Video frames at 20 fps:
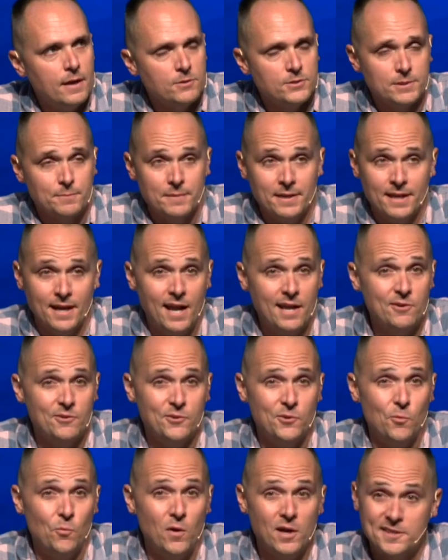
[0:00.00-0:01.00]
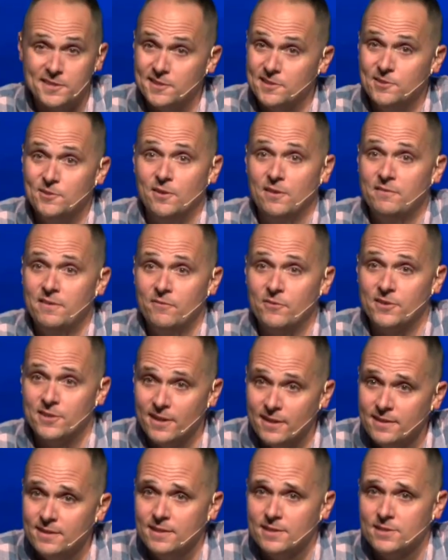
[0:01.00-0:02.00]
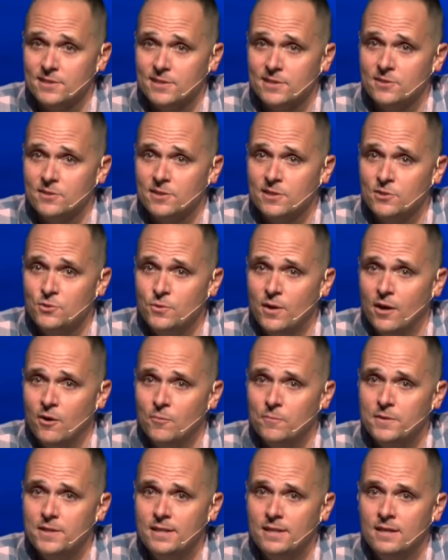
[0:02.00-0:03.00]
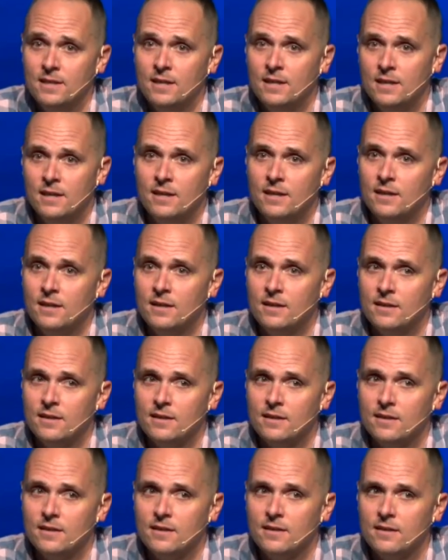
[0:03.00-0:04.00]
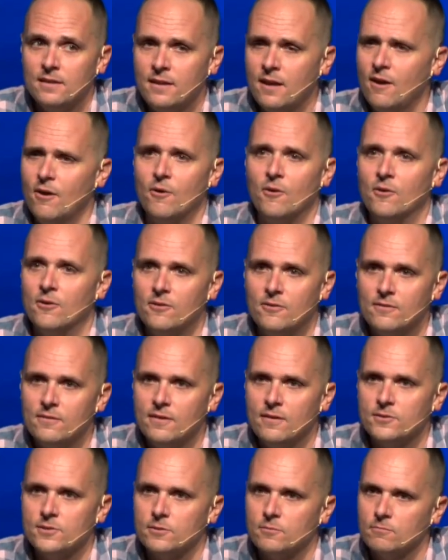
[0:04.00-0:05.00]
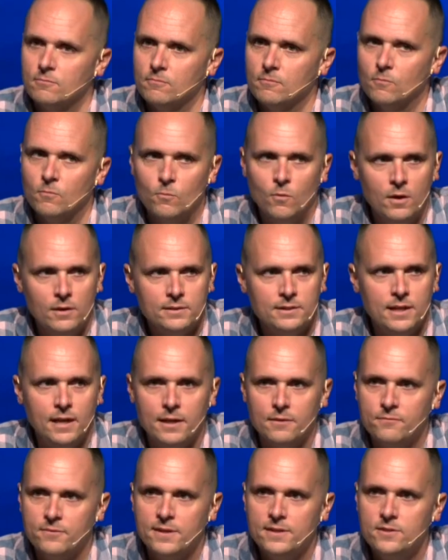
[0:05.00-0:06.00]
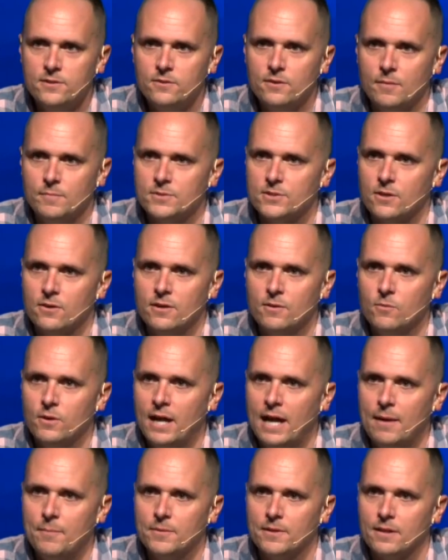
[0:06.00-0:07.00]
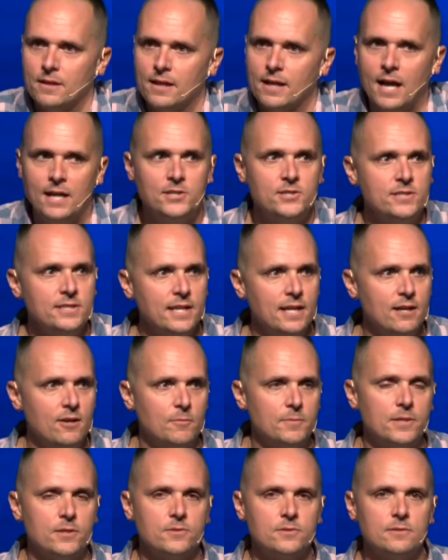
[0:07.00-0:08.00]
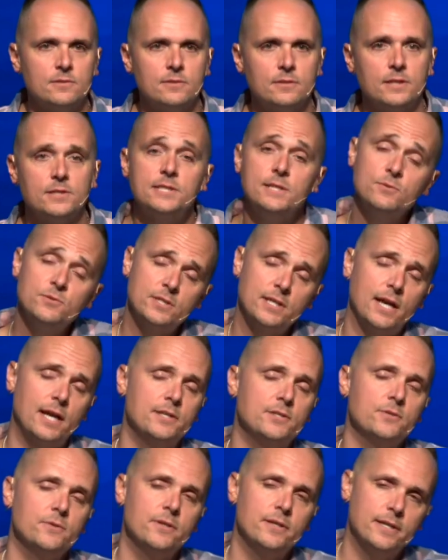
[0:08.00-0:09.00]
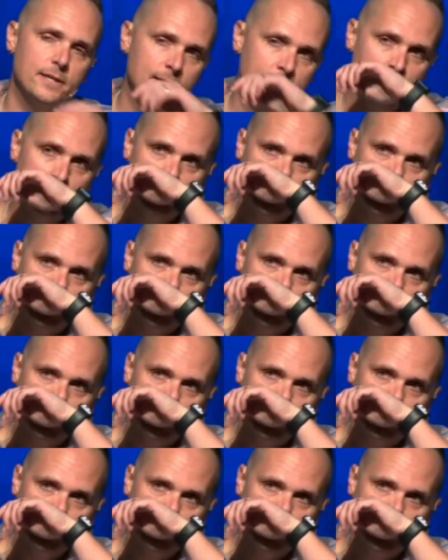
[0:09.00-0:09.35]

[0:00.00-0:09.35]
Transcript: I was like, man, I don't know what to do. I've never done this. Can, can you help me? No. I was like, what? Did I offend you? I'm sorry. What happened? Like, I just need help. He goes, because he was the guy doing it.